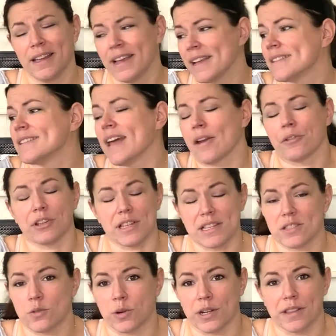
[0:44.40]
It's not really
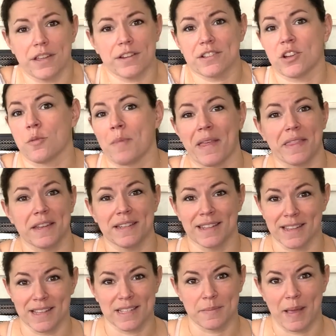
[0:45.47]
sorted. There's no method to
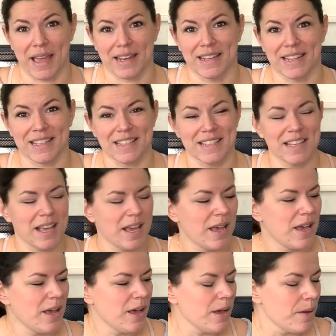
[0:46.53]
this madness.
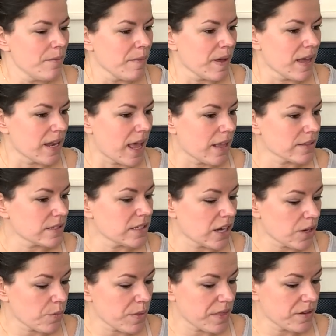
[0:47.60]
But I'll
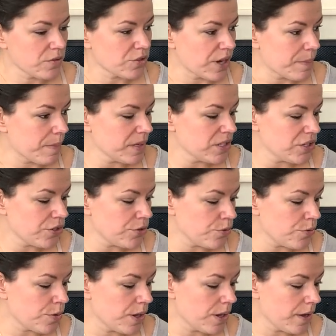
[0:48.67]
start with the trip
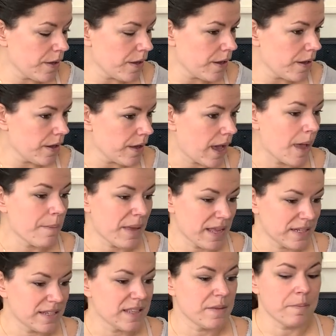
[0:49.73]
to I
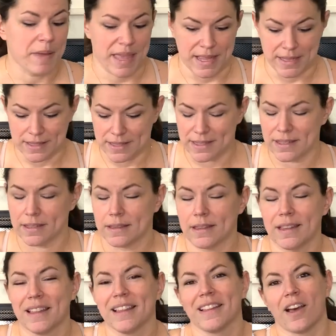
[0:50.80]
made to the bins.
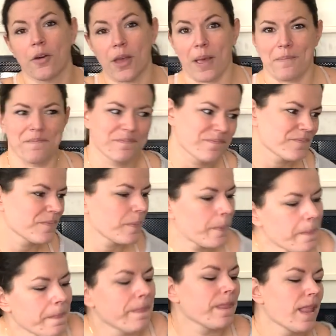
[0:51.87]
Okay.
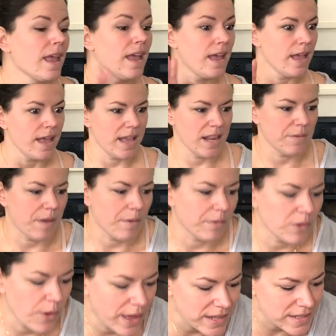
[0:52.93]
Anyway, we'll
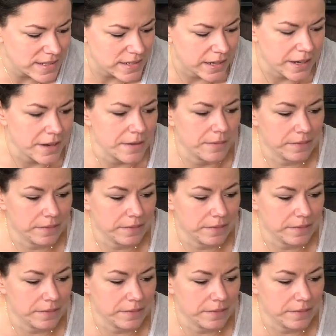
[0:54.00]
go ahead and start.